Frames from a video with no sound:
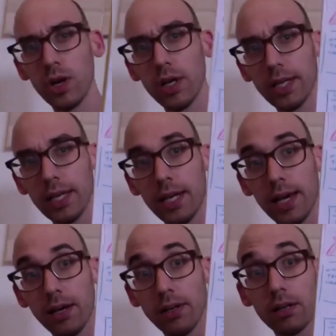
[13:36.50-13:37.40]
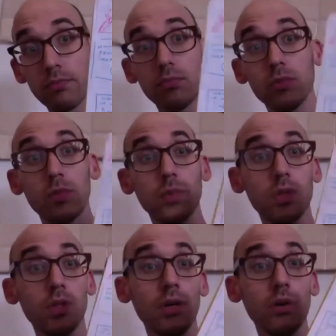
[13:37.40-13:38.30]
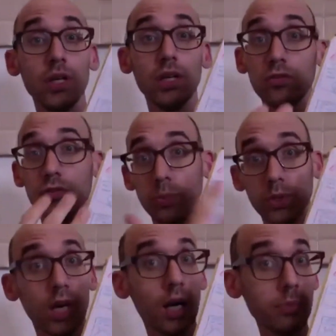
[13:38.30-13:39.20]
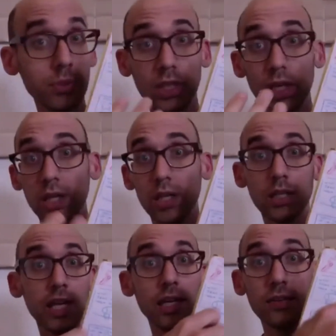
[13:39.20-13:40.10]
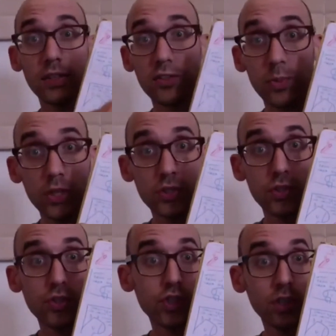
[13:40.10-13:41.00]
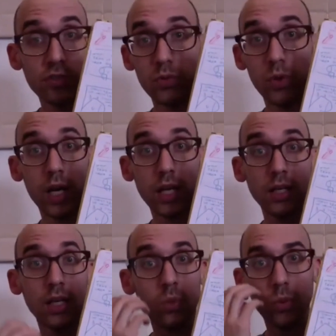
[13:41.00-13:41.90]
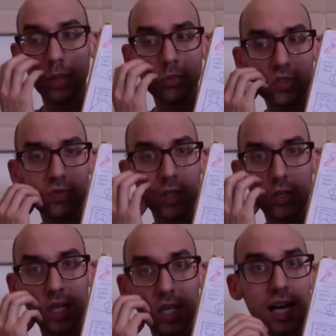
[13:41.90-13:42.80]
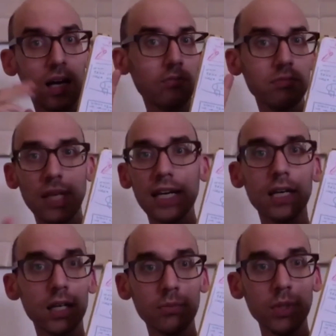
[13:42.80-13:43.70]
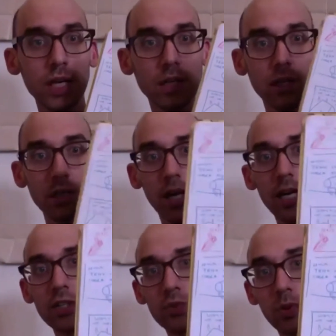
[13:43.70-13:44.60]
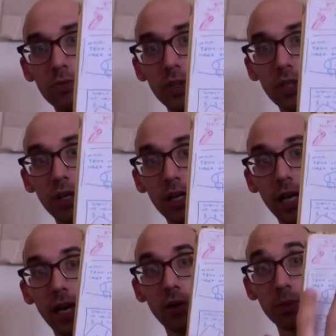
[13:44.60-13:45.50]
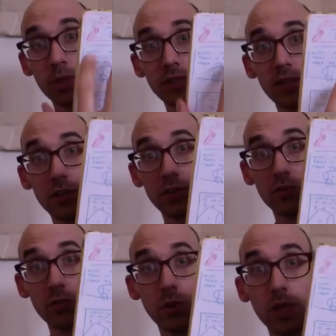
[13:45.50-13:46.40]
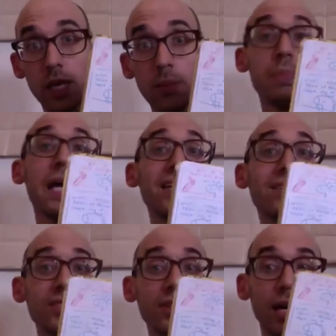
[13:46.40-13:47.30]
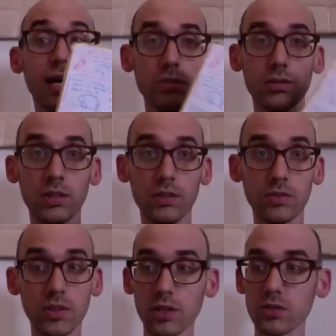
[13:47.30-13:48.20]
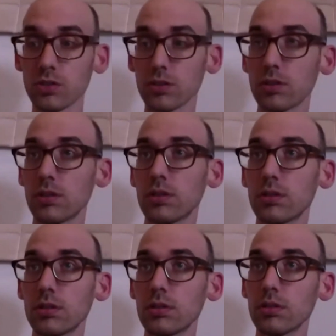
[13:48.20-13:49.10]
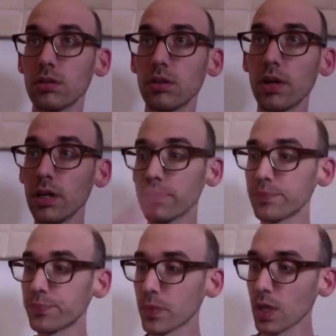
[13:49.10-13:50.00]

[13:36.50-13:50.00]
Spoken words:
drawing it out, you know, getting super complicated, getting the expressions just right when I'm just figuring it out. That can come later. I just want to figure out how I'm going to tell the story and pace it out in the sketch. All right.